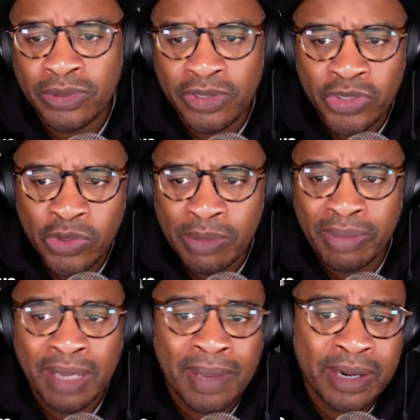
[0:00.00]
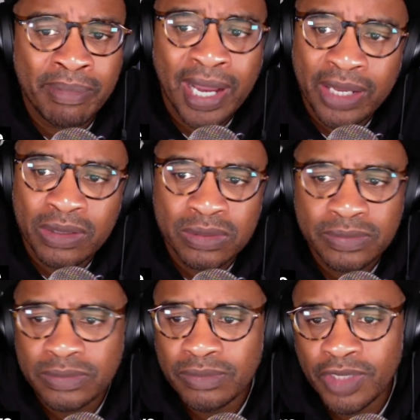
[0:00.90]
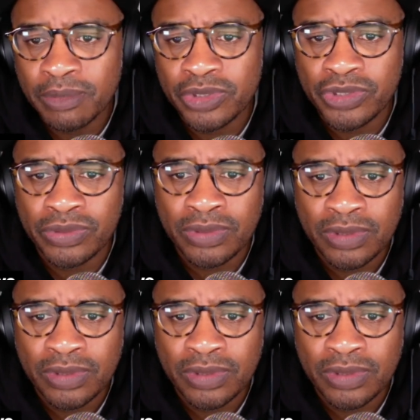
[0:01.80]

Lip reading: then you're going Bam Adebayo number 2.